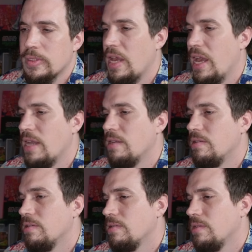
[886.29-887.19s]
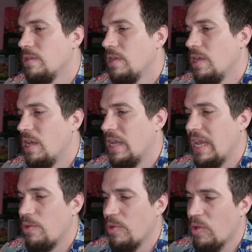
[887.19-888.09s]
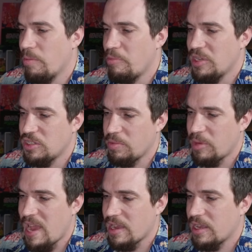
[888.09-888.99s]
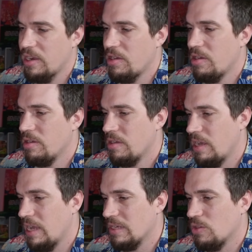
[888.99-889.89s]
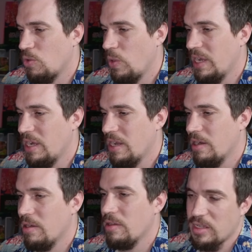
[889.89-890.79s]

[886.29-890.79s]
And again, we want bishop back here and queen here.